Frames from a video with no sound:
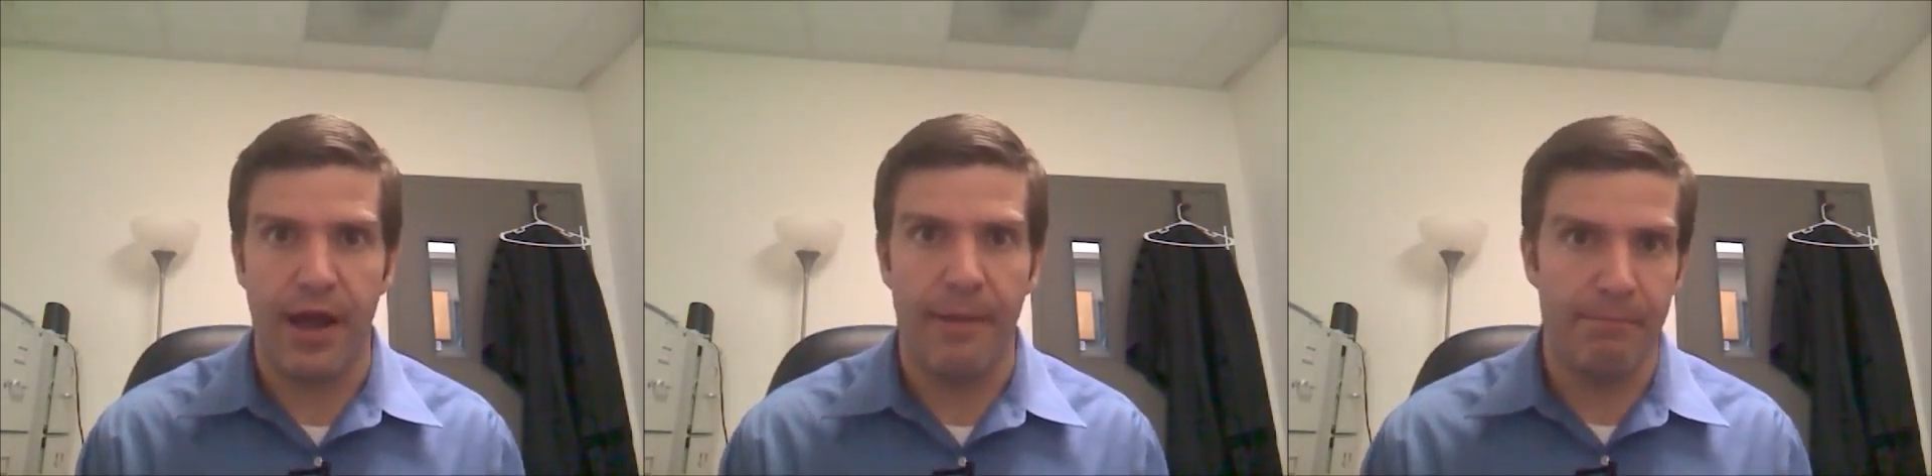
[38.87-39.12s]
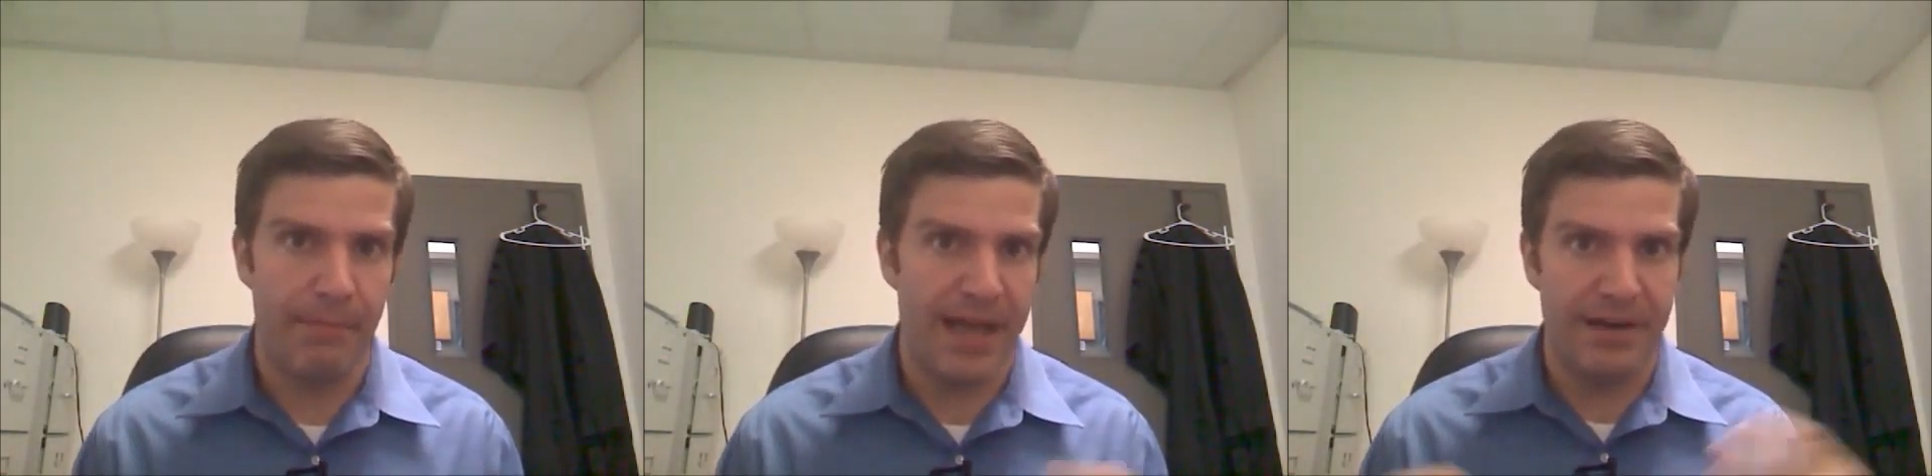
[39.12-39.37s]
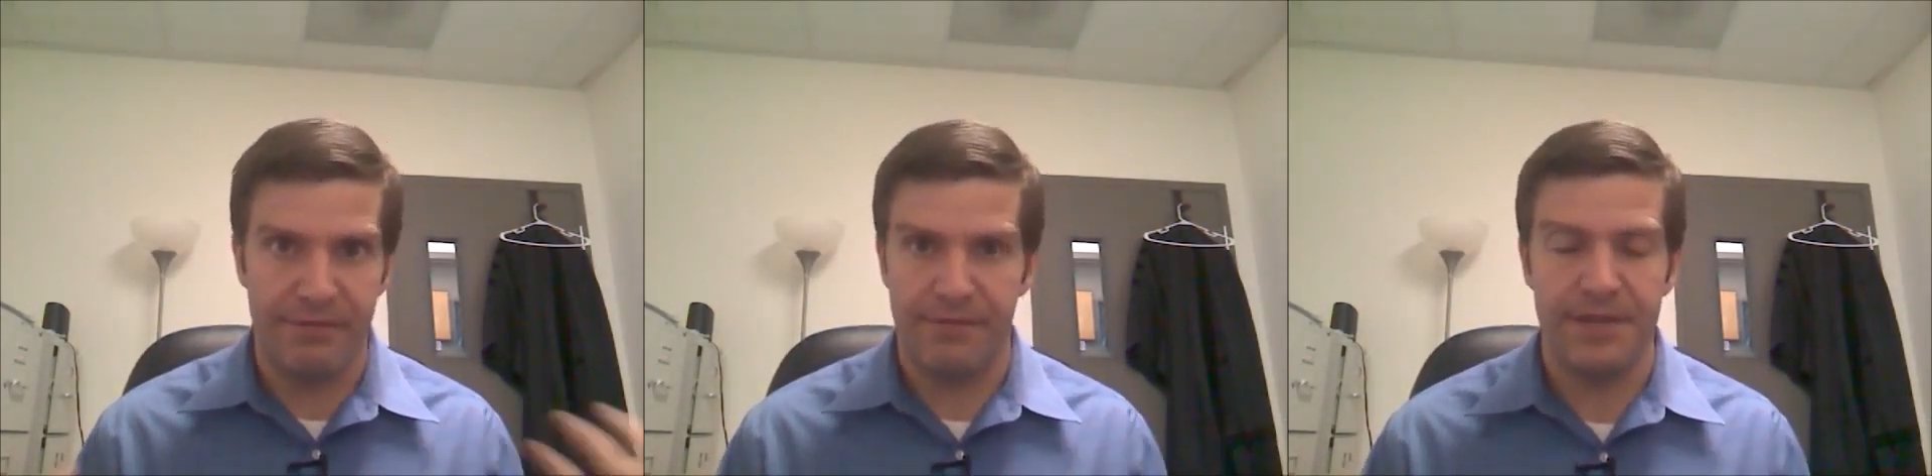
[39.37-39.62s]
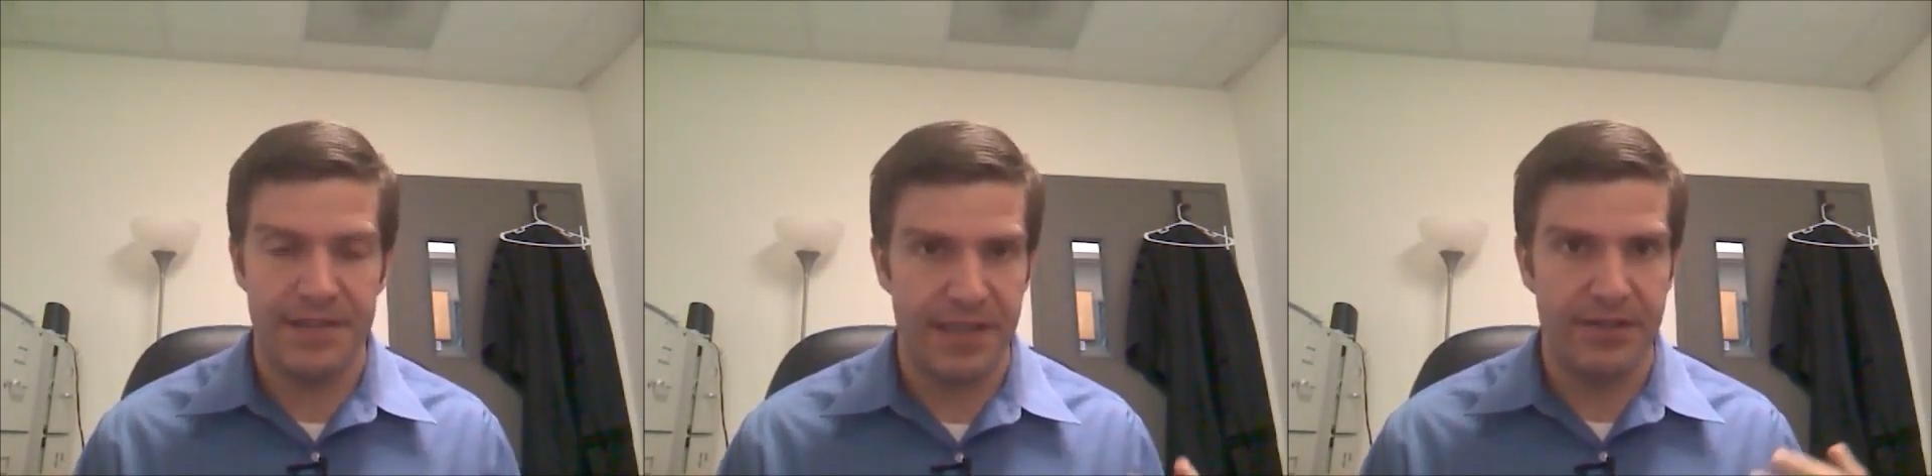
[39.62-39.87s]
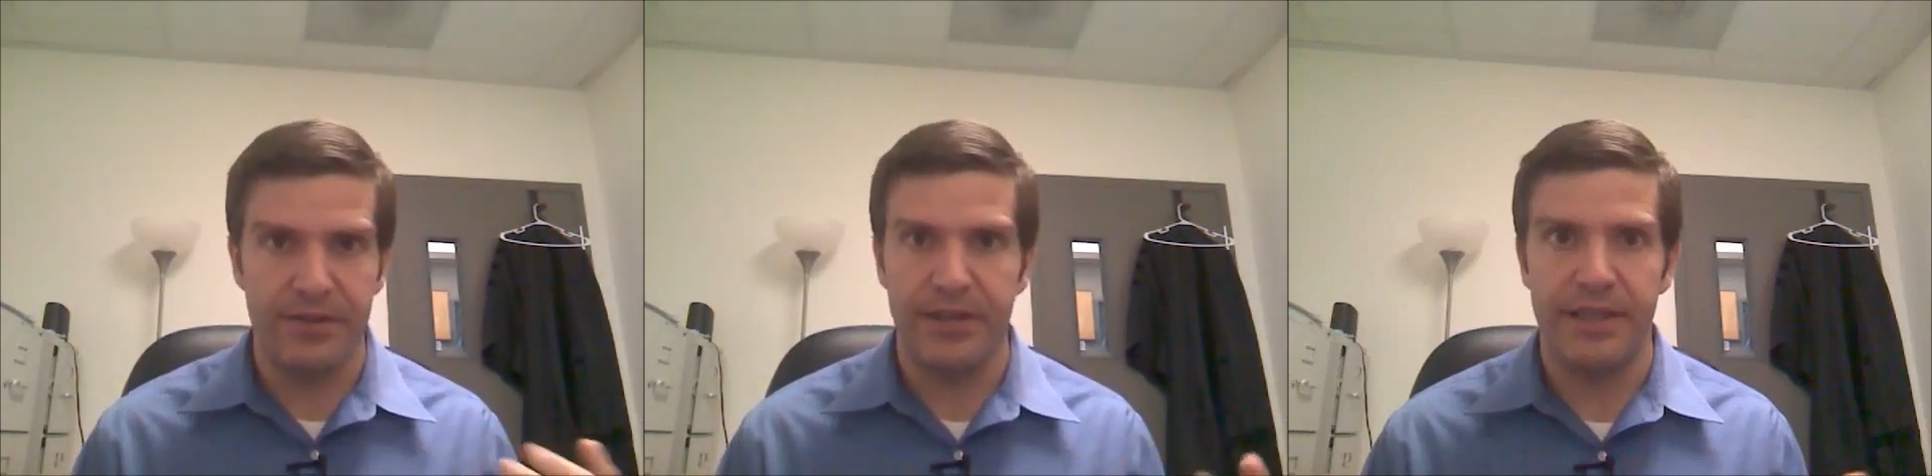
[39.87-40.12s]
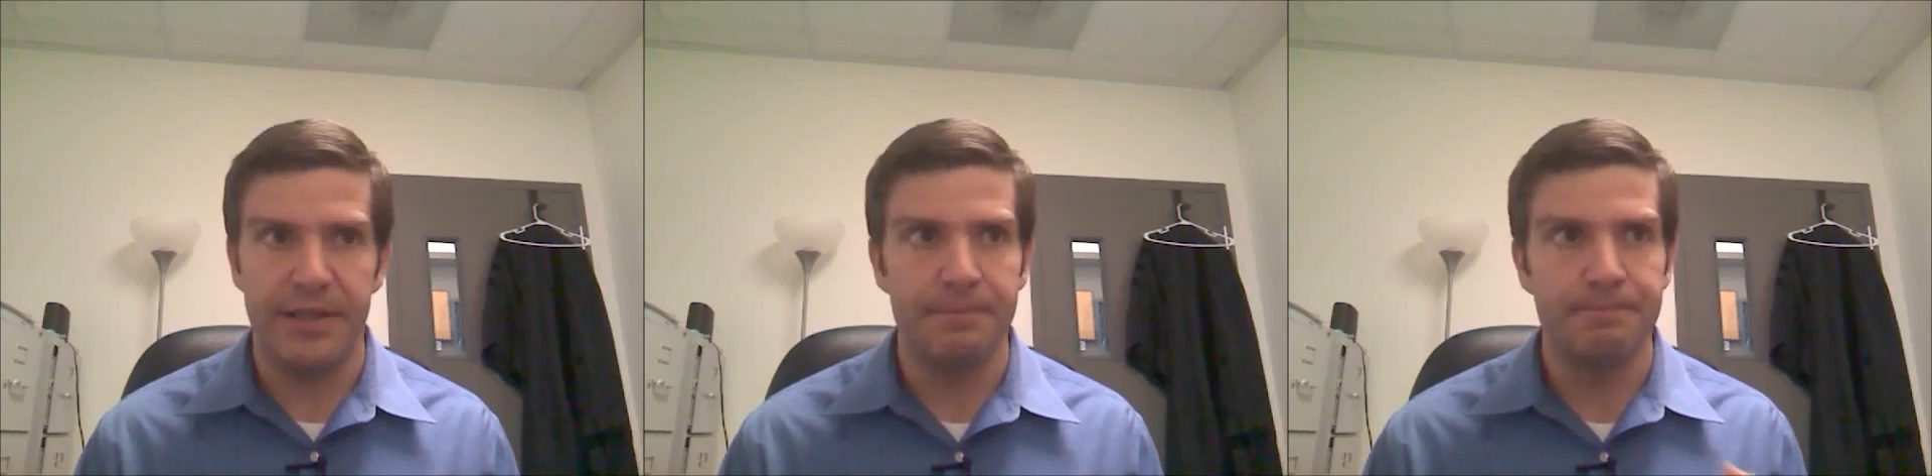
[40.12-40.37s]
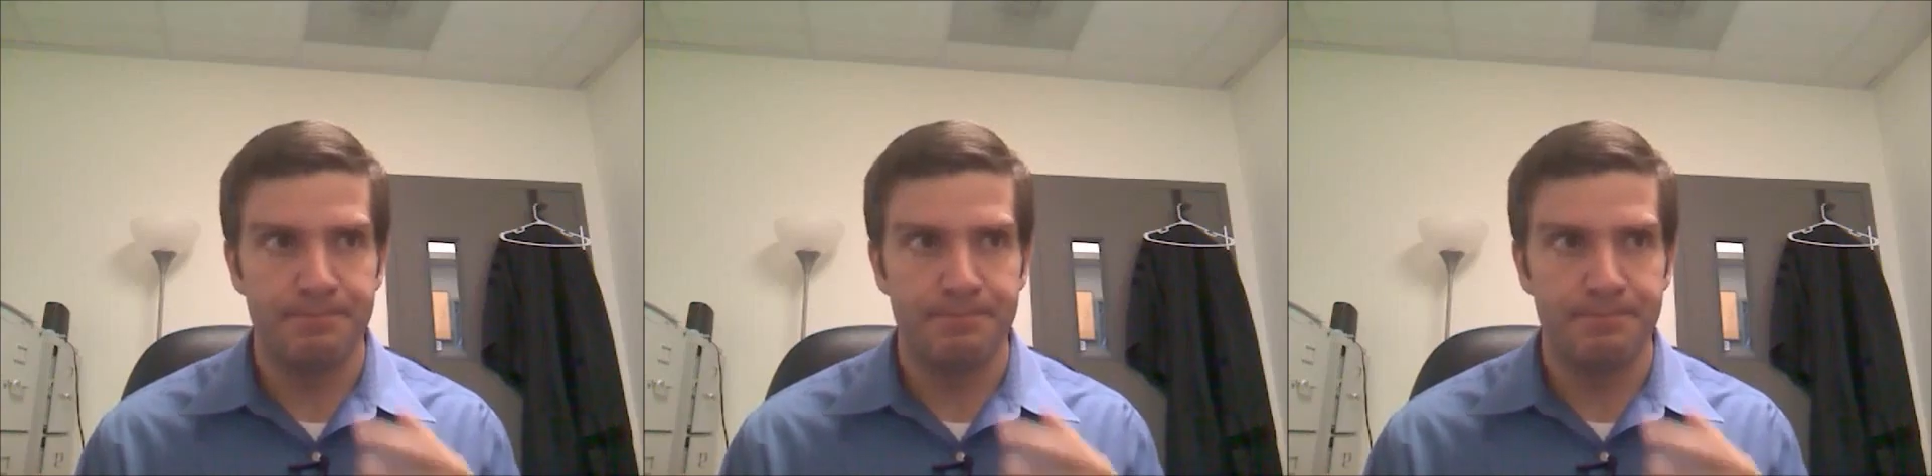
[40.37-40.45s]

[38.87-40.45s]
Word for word: a metaphysically